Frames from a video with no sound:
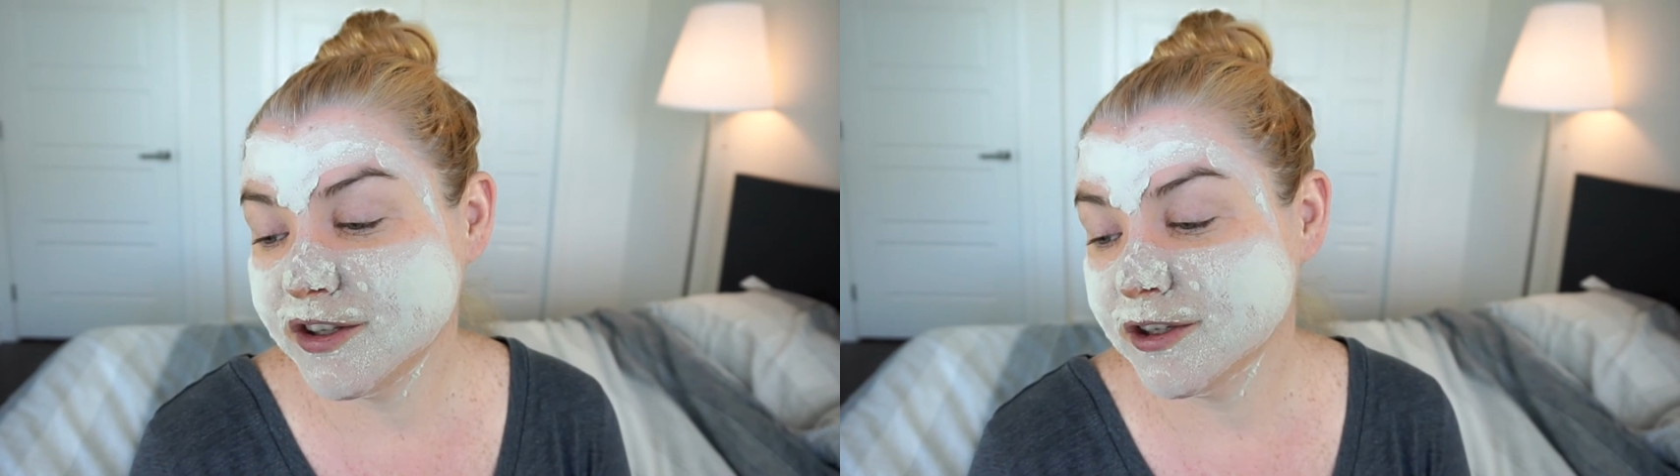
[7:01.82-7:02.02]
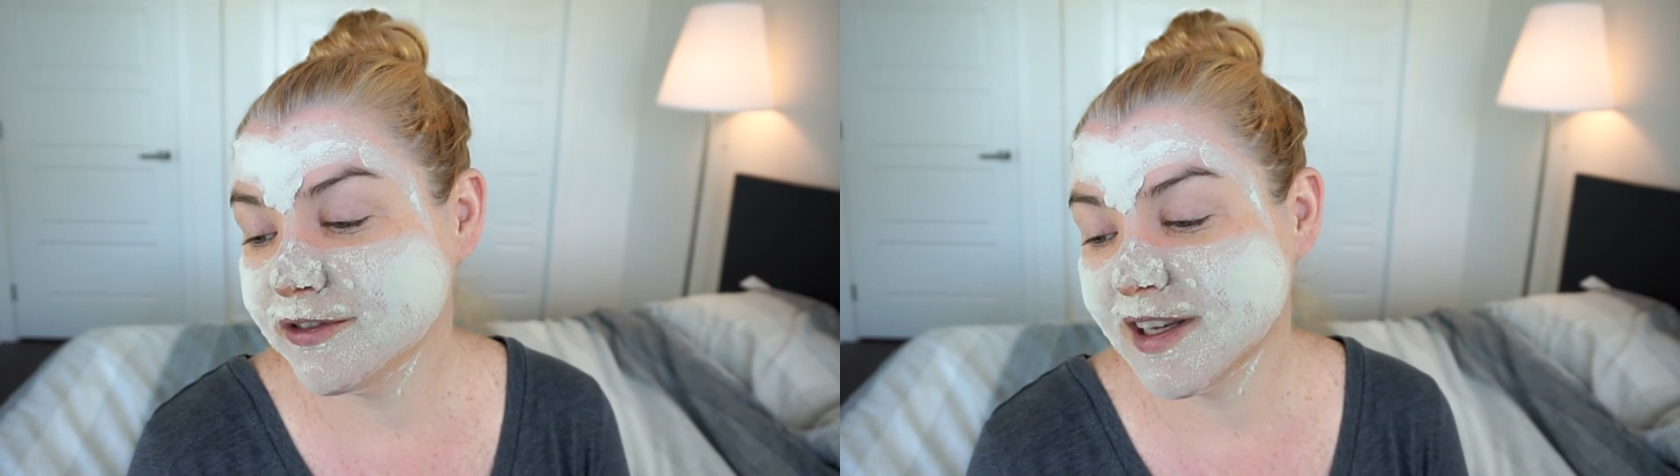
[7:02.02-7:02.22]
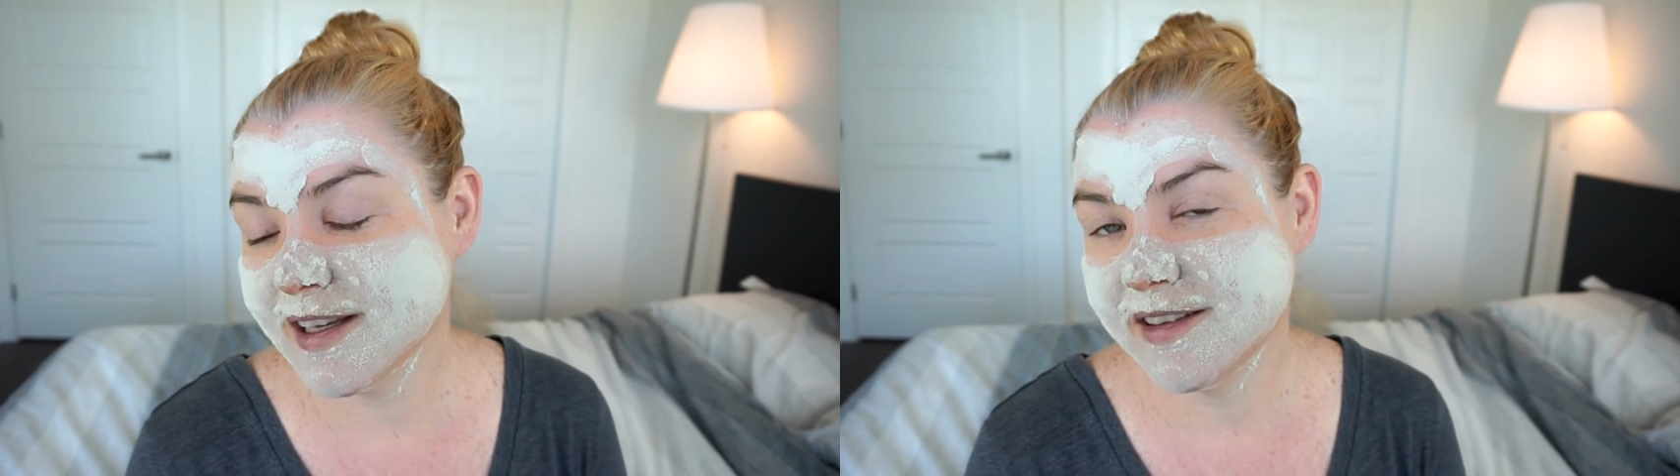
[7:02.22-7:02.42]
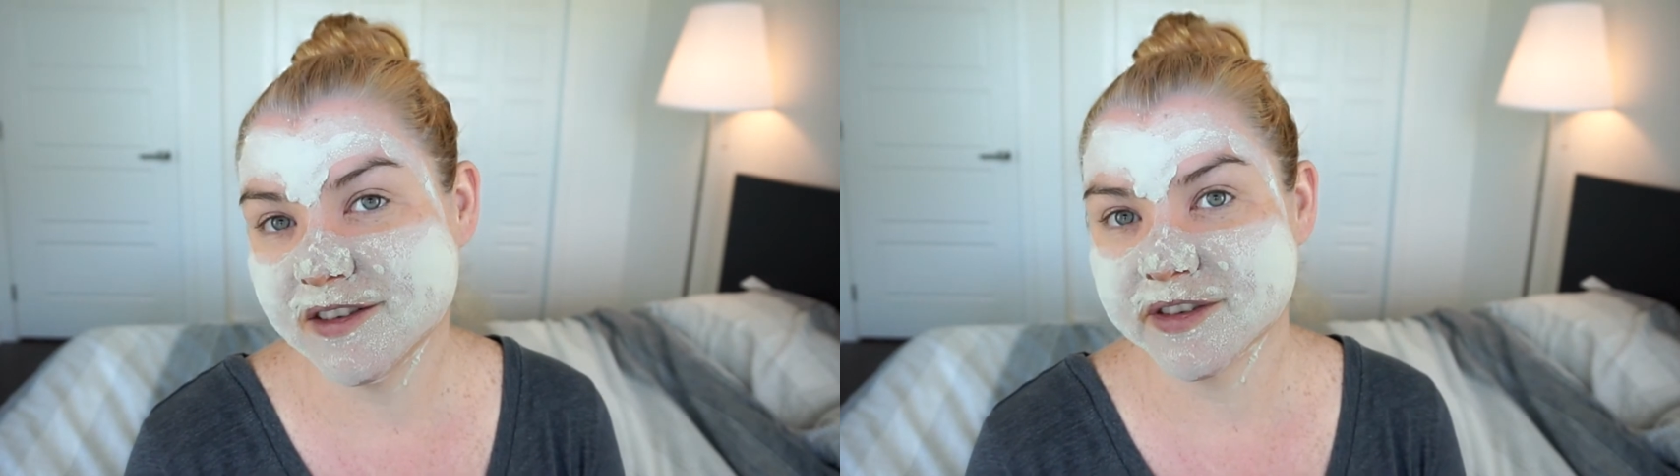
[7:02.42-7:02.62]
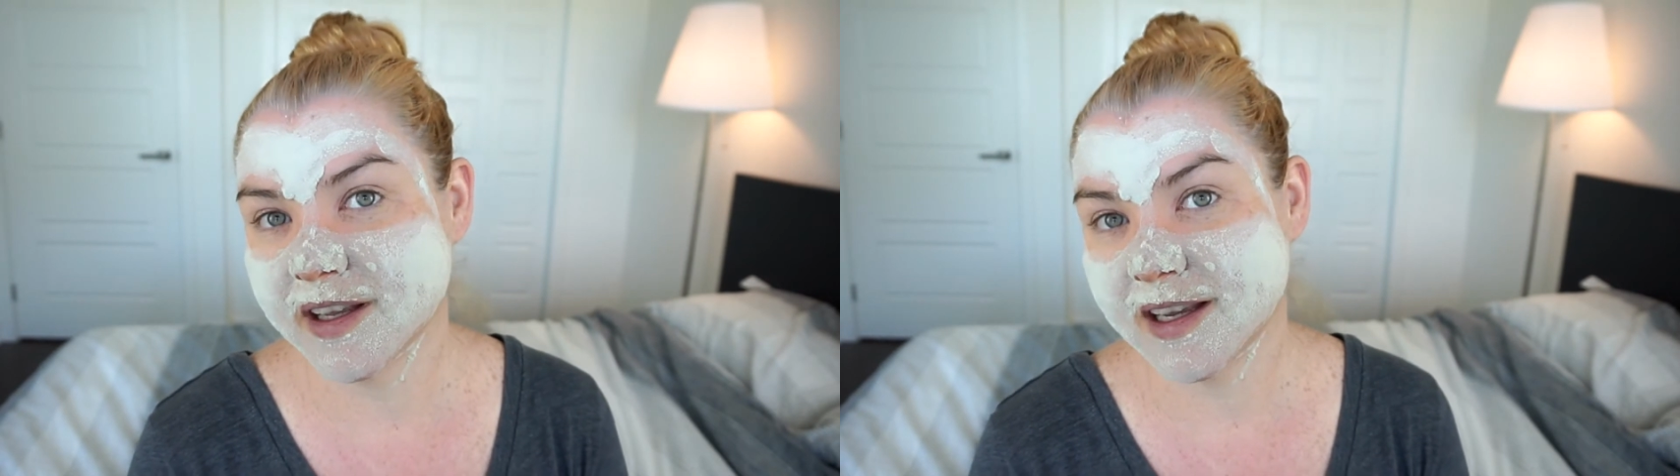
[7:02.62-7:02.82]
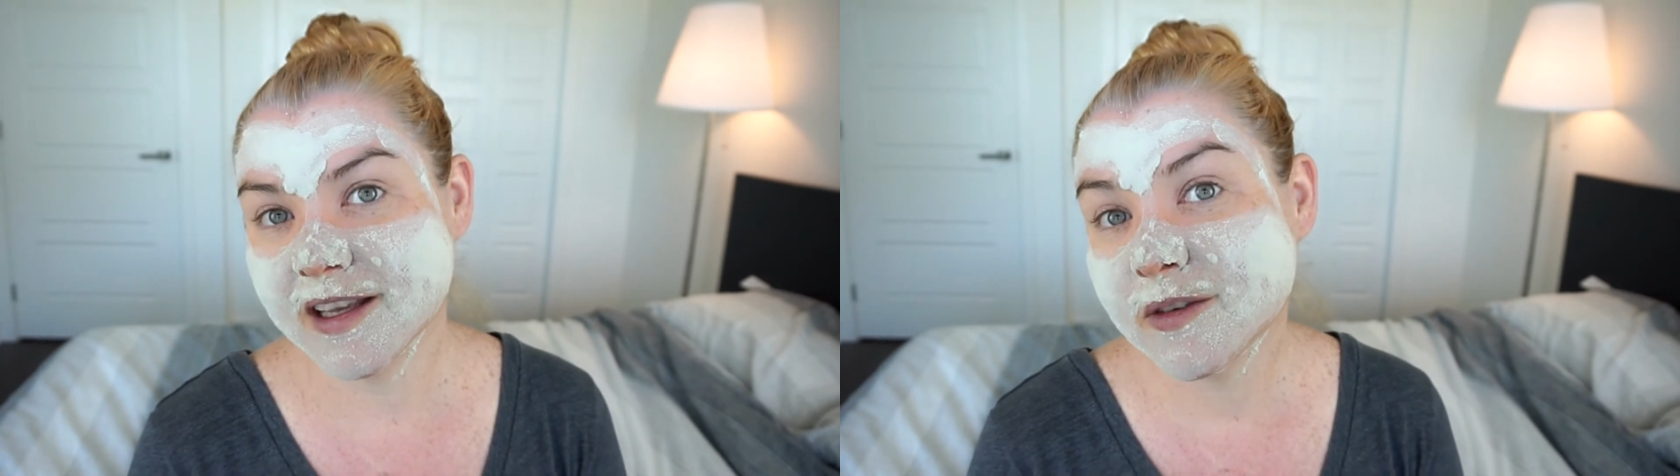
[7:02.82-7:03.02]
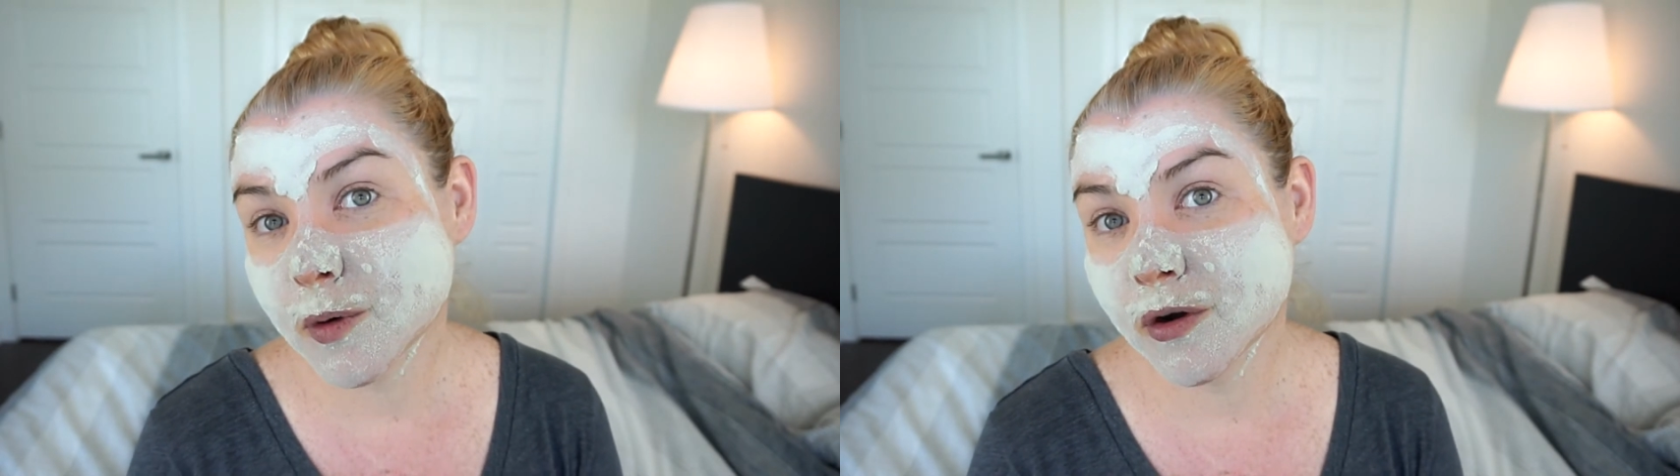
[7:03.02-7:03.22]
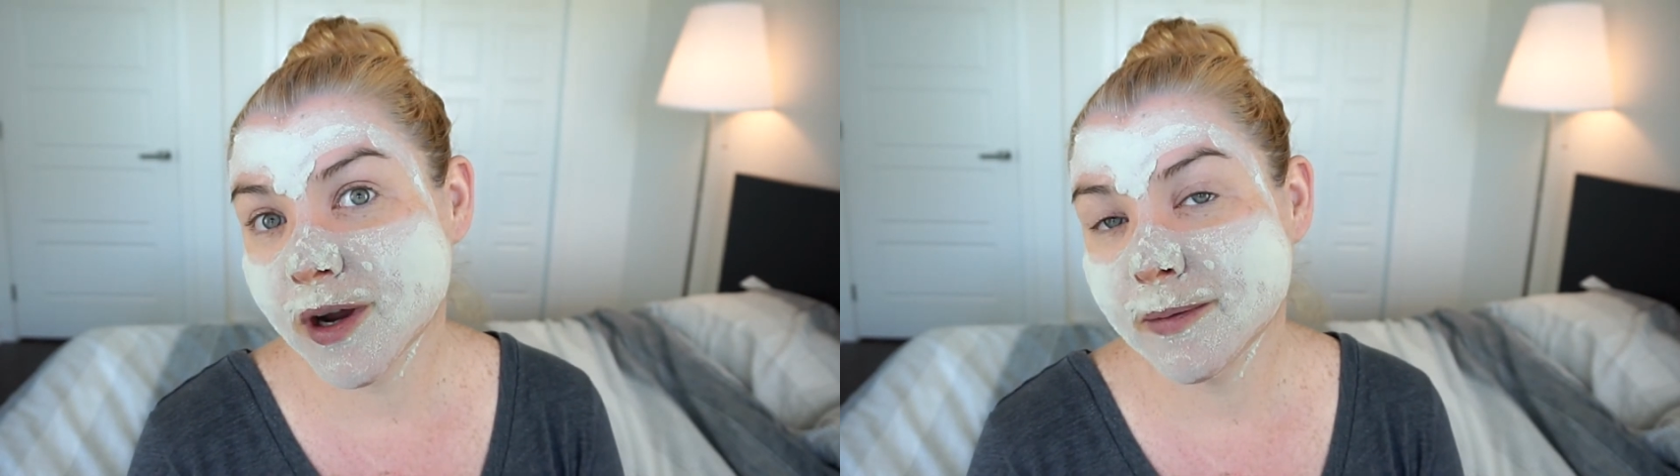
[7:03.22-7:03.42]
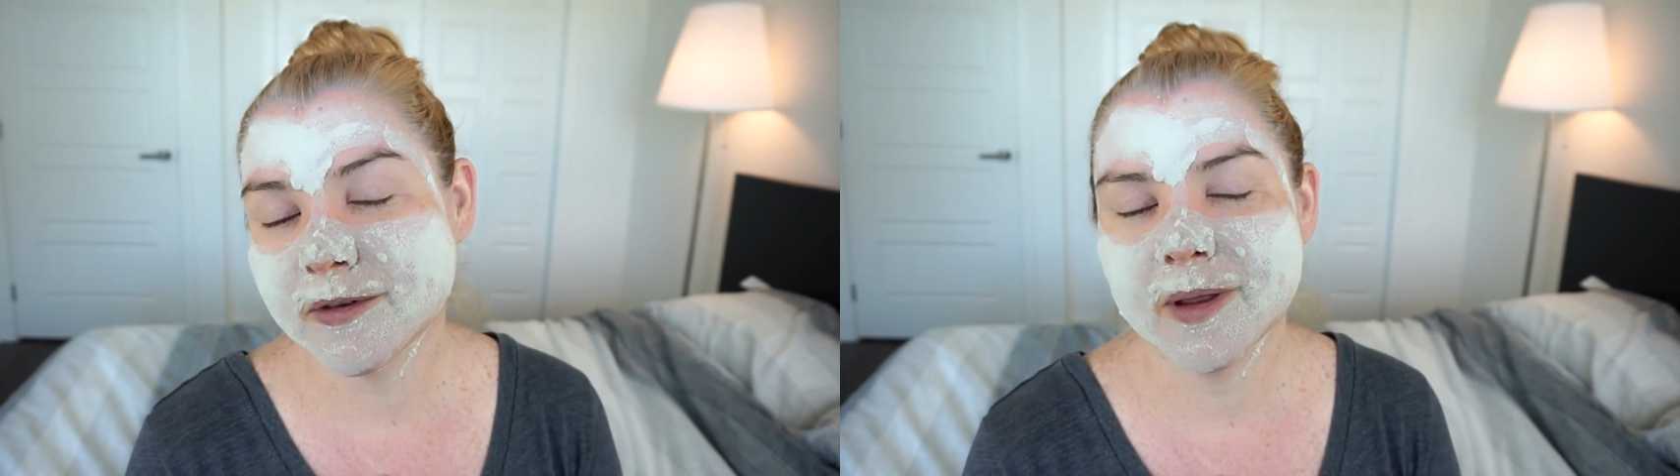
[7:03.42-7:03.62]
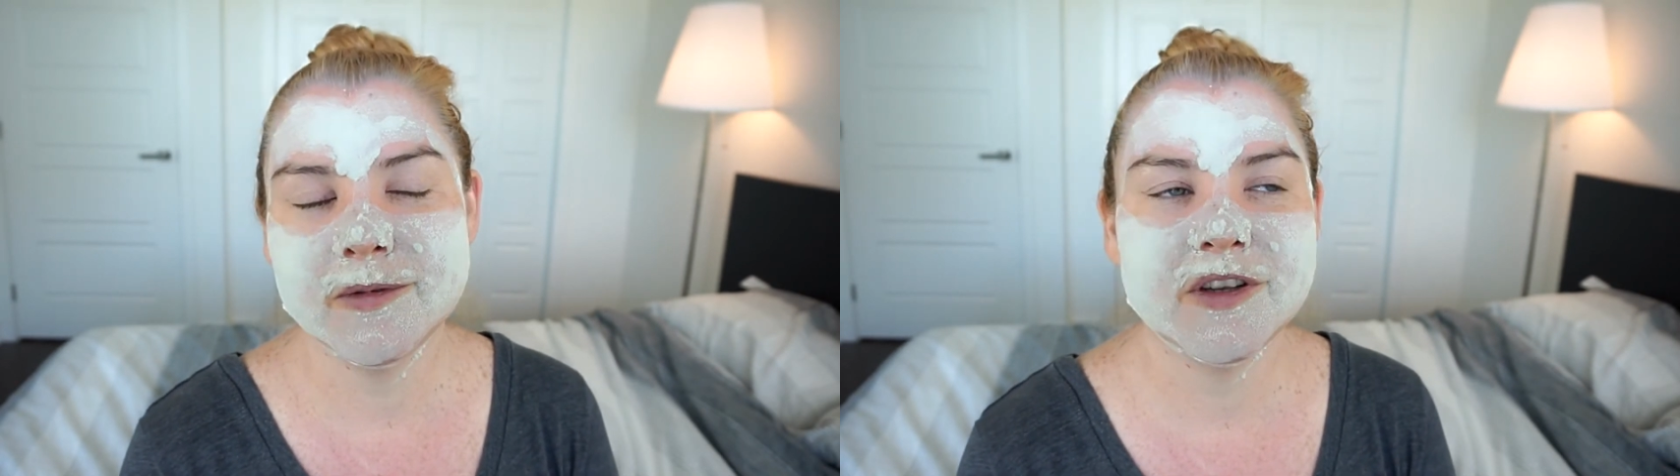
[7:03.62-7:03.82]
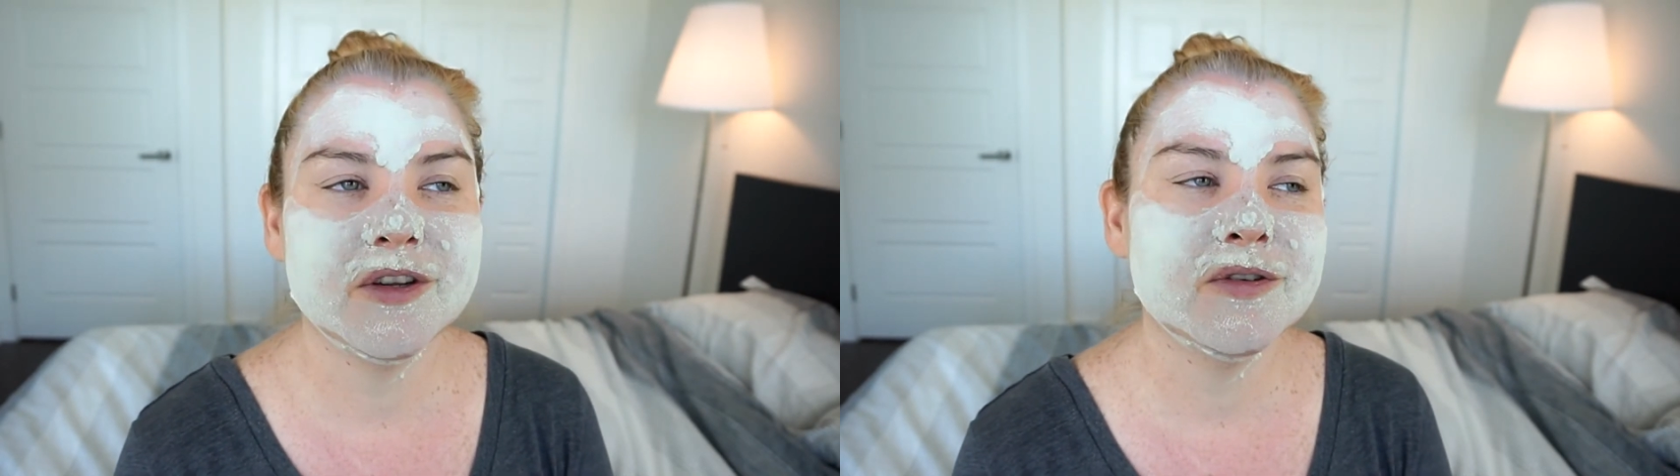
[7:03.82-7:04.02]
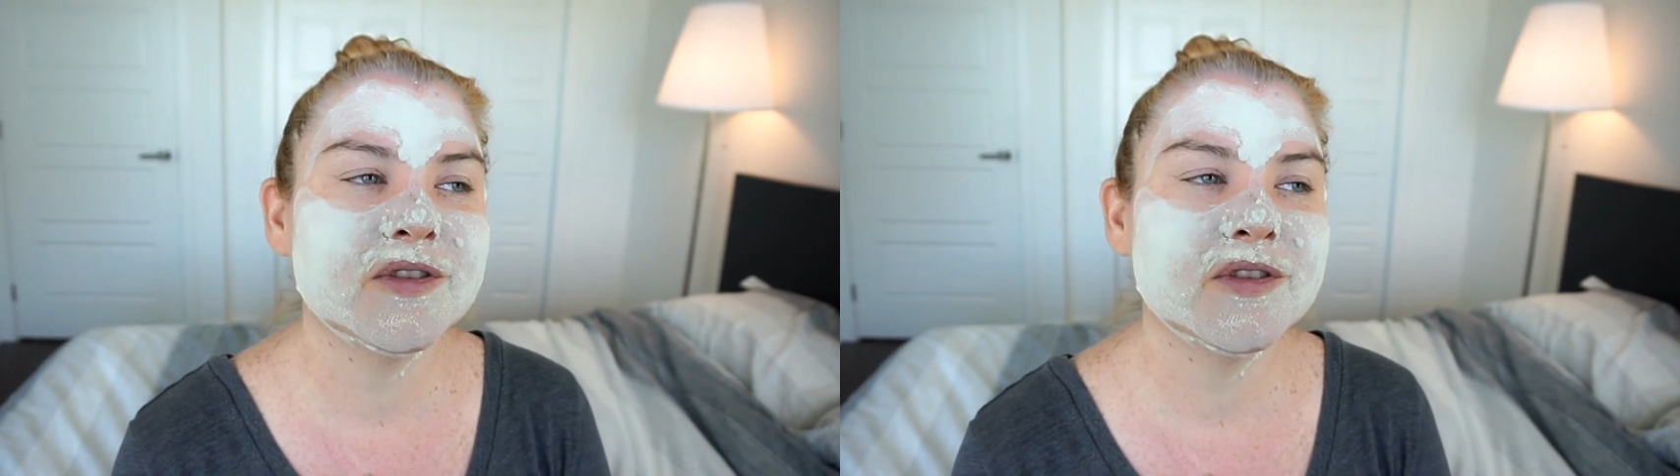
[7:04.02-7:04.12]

and you have kids, there's like kids programs for them to do.